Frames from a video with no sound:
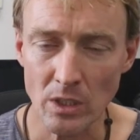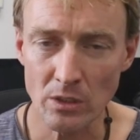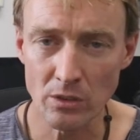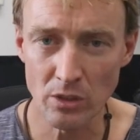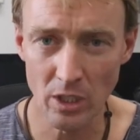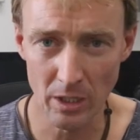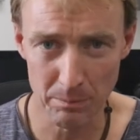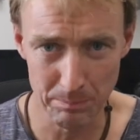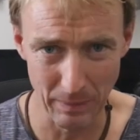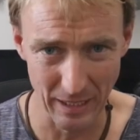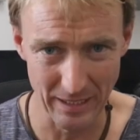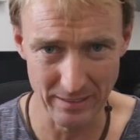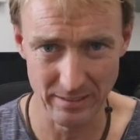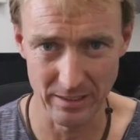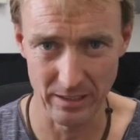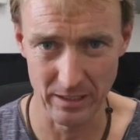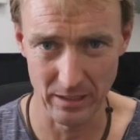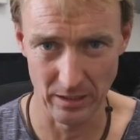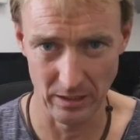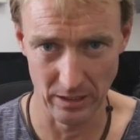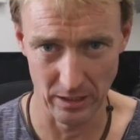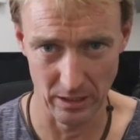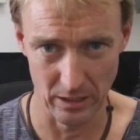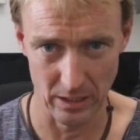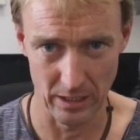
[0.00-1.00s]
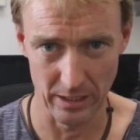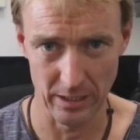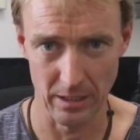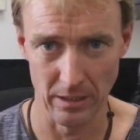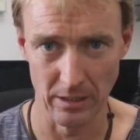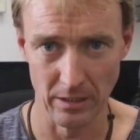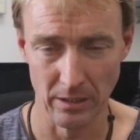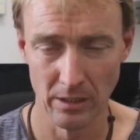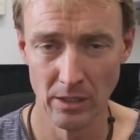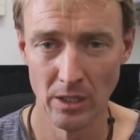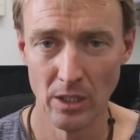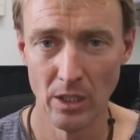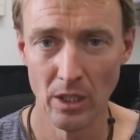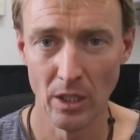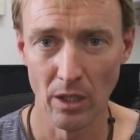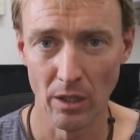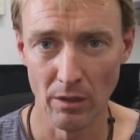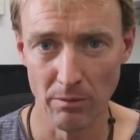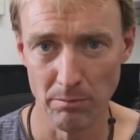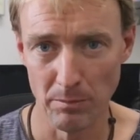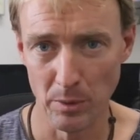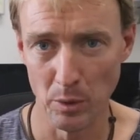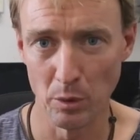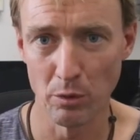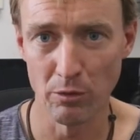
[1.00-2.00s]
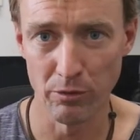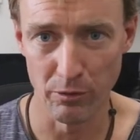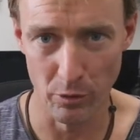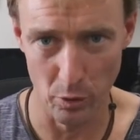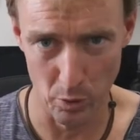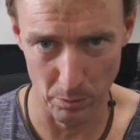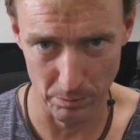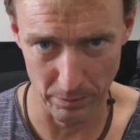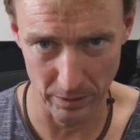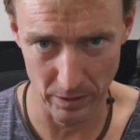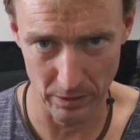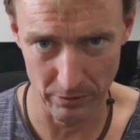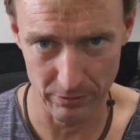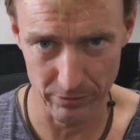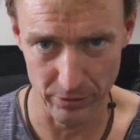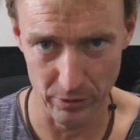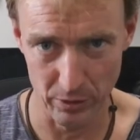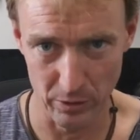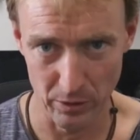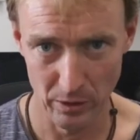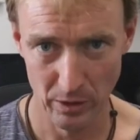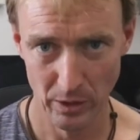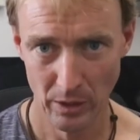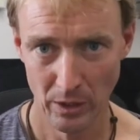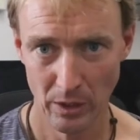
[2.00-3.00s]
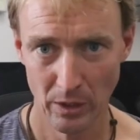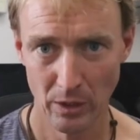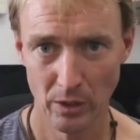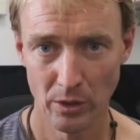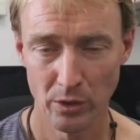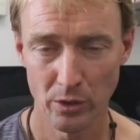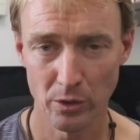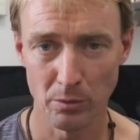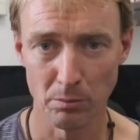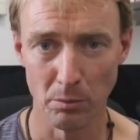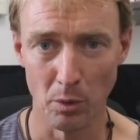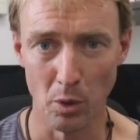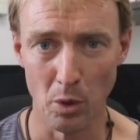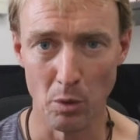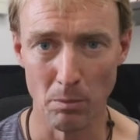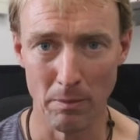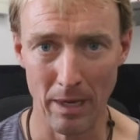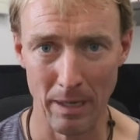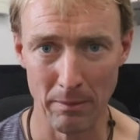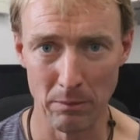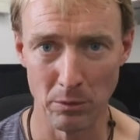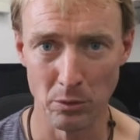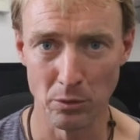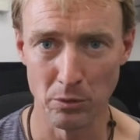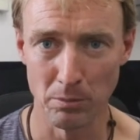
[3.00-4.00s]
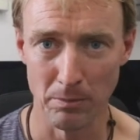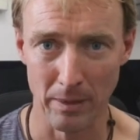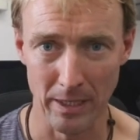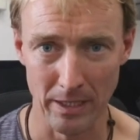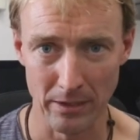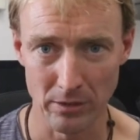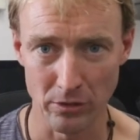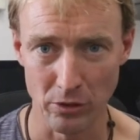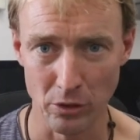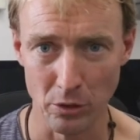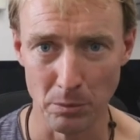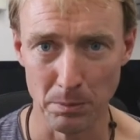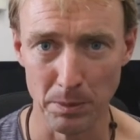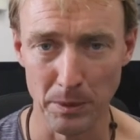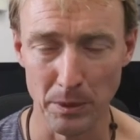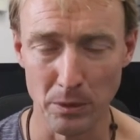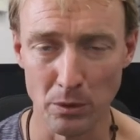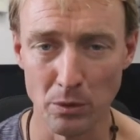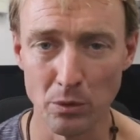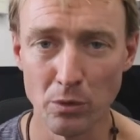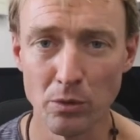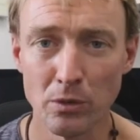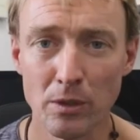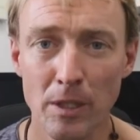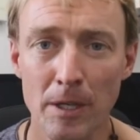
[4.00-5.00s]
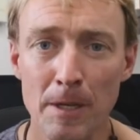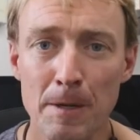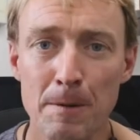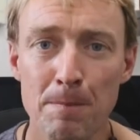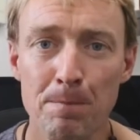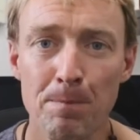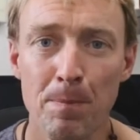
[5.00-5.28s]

It's like basically like a, a milk formula for small mammals, marsupials.